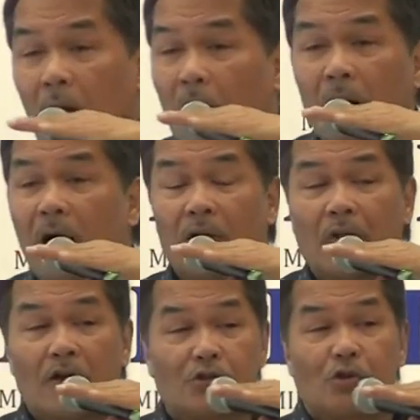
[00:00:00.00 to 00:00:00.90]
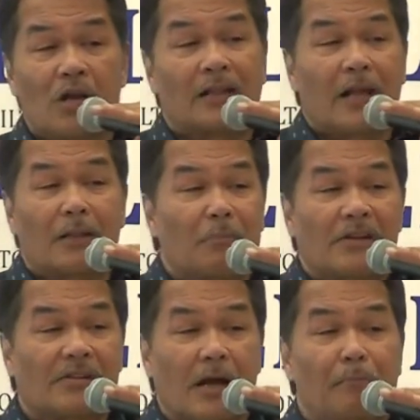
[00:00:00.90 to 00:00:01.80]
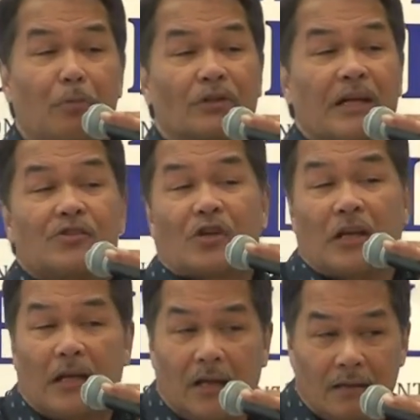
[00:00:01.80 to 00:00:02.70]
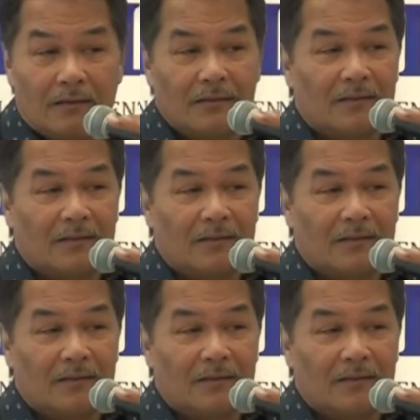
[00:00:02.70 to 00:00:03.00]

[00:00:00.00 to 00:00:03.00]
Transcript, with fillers: Earth should not get messed up potentially.